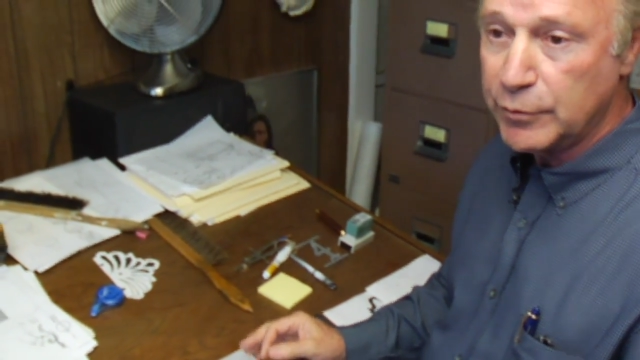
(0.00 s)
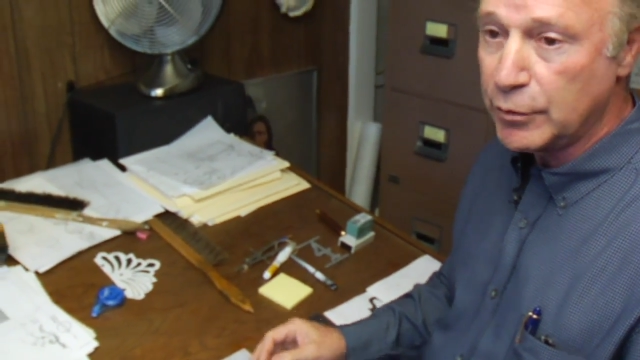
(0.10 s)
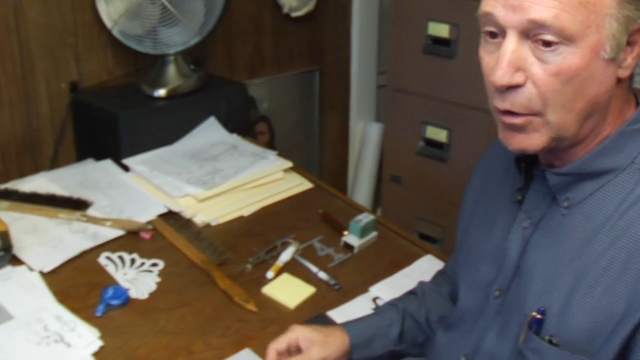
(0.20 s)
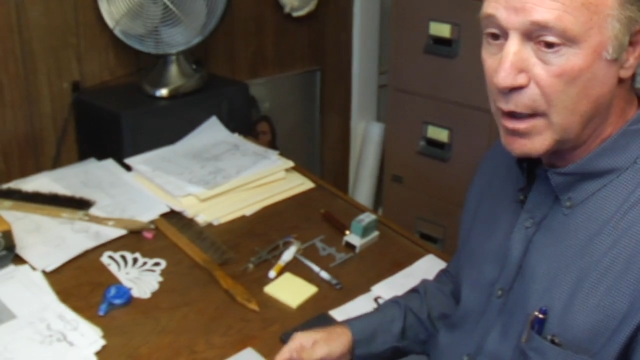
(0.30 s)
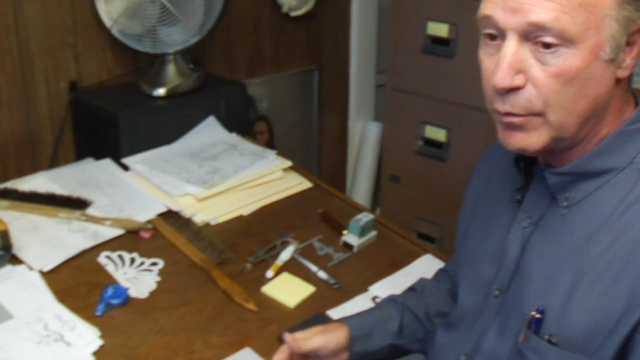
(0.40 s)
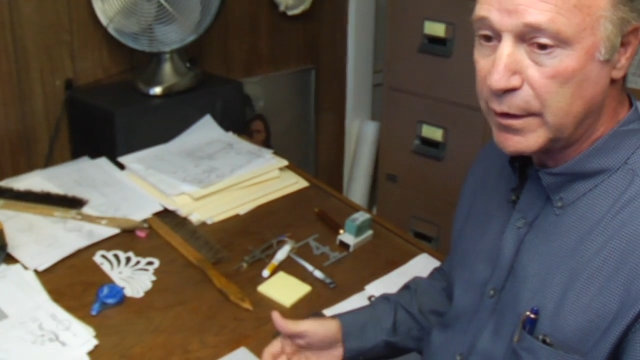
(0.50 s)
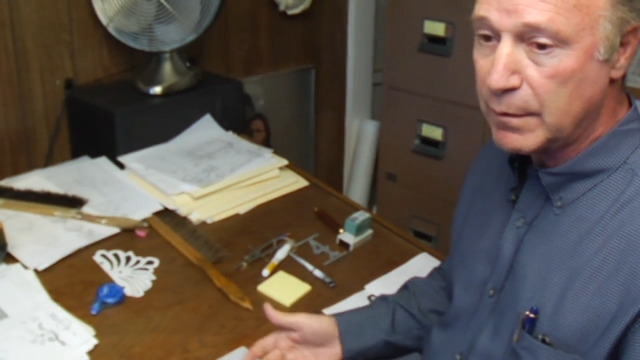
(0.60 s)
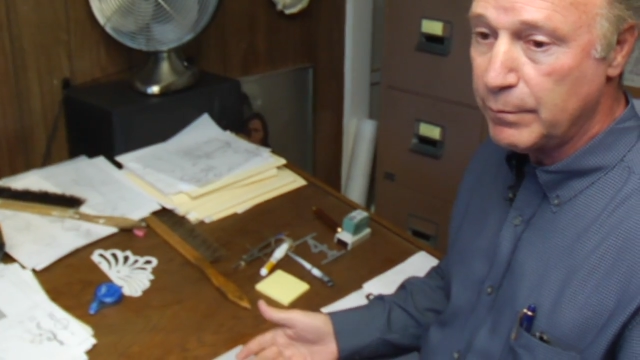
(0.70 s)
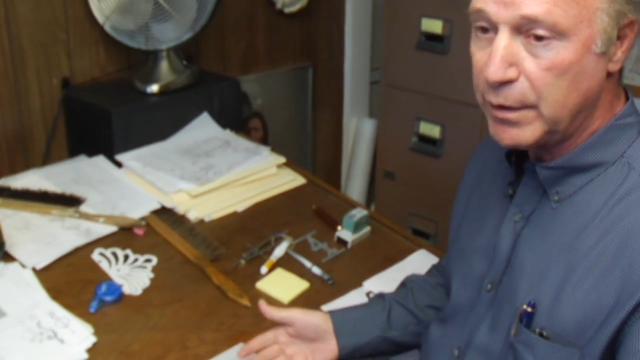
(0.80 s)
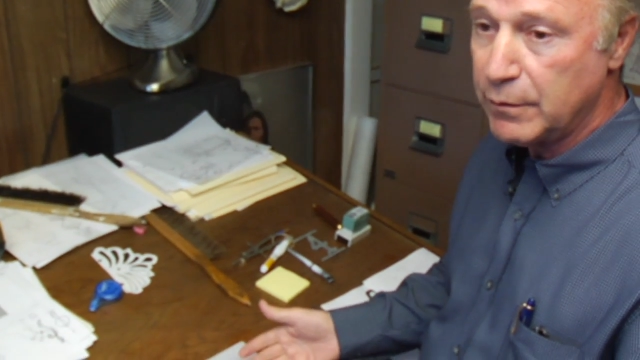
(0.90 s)
draw with
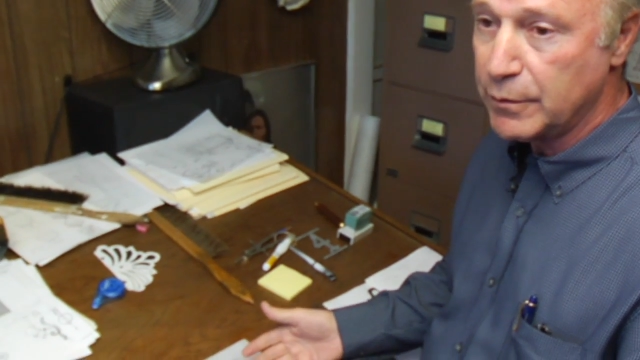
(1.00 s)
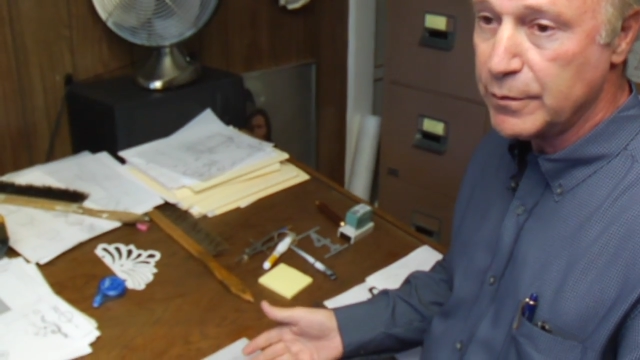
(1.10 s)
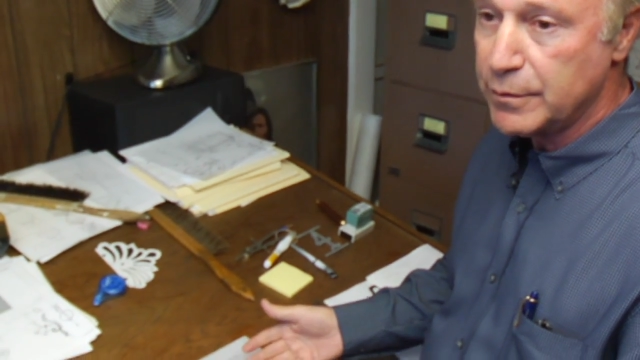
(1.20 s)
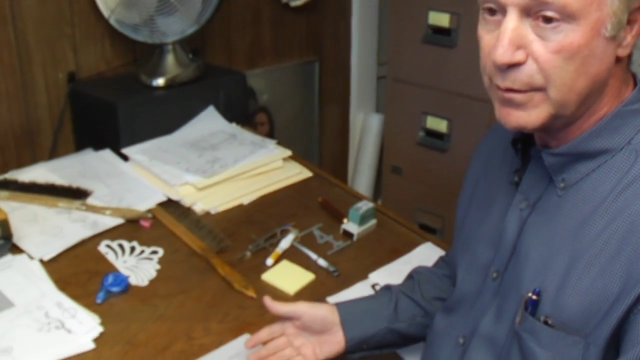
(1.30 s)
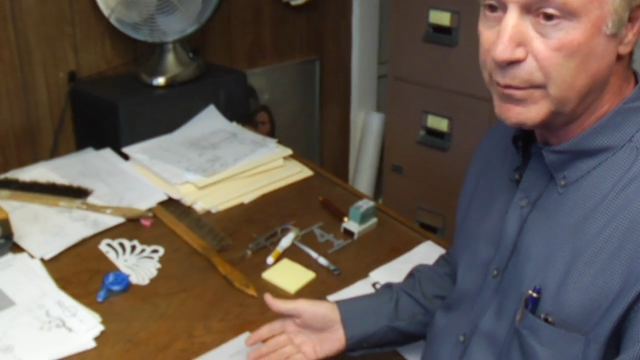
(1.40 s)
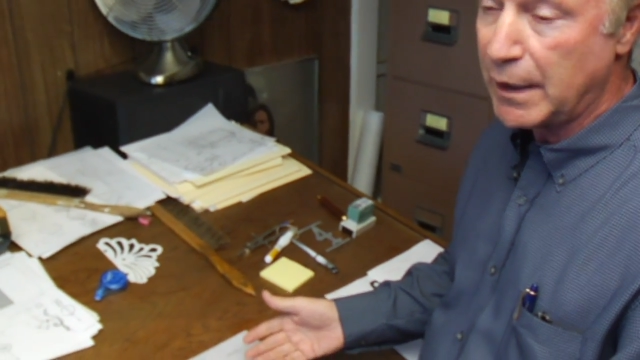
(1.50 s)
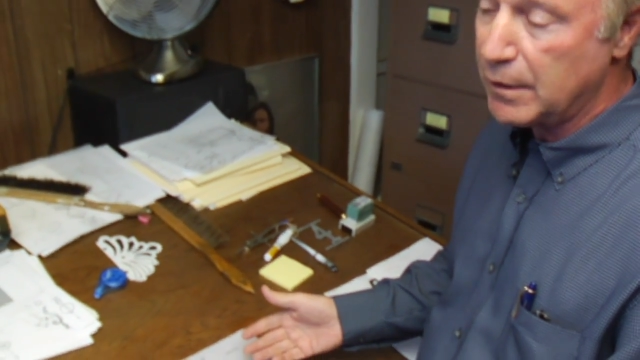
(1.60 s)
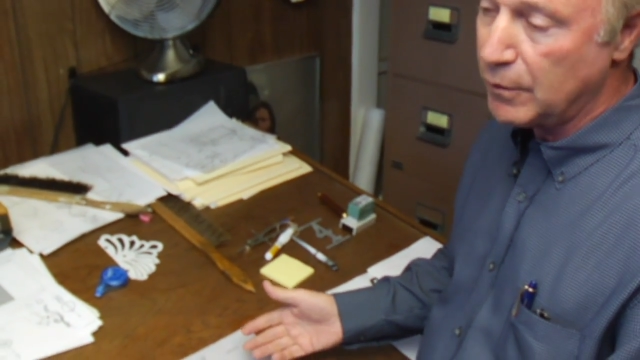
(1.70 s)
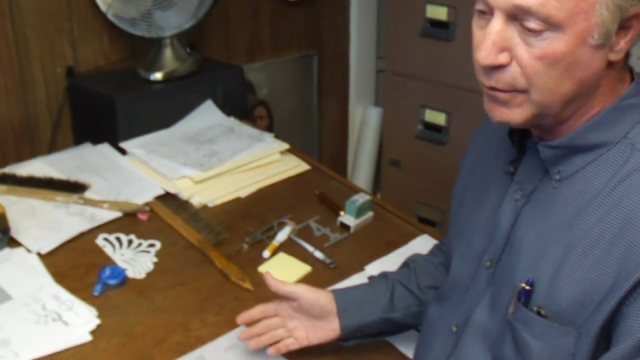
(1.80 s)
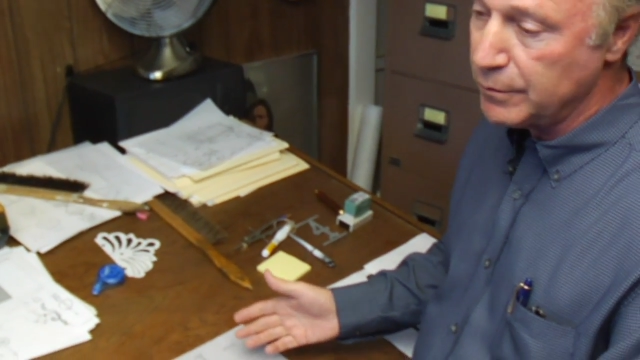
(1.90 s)
computers. I'm
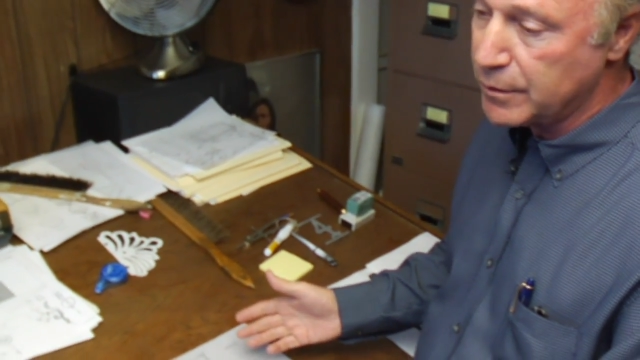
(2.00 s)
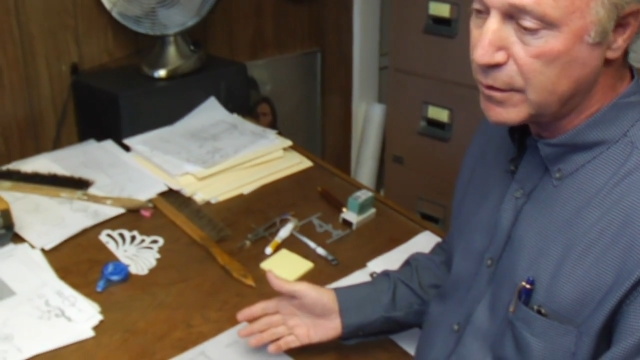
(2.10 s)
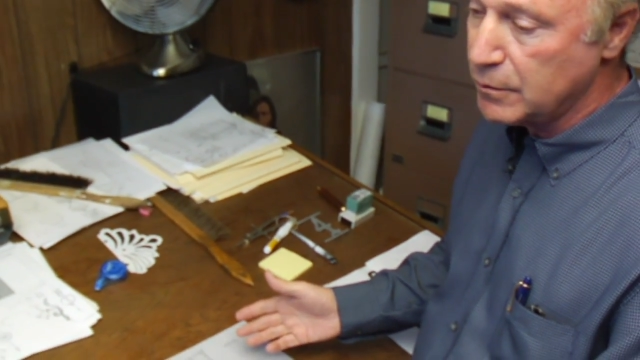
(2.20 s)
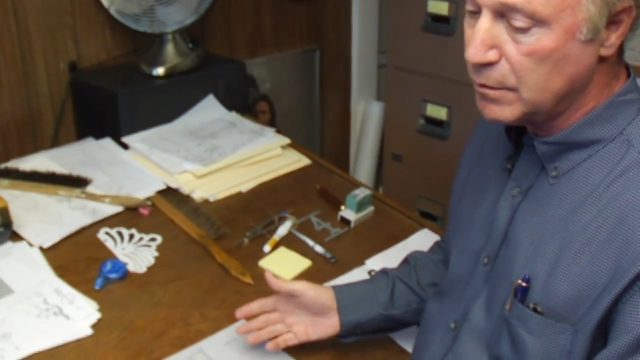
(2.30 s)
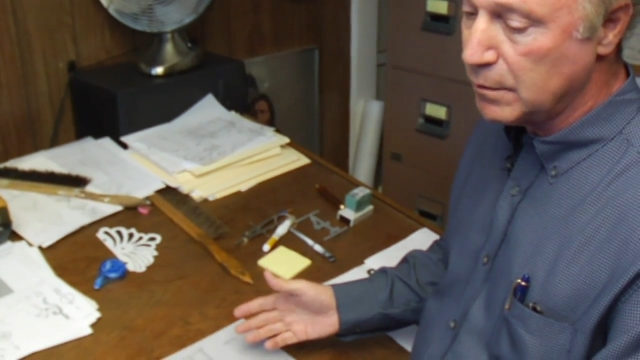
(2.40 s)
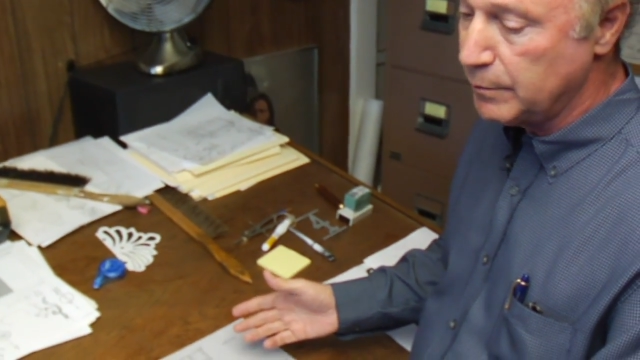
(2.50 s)
kind of old school,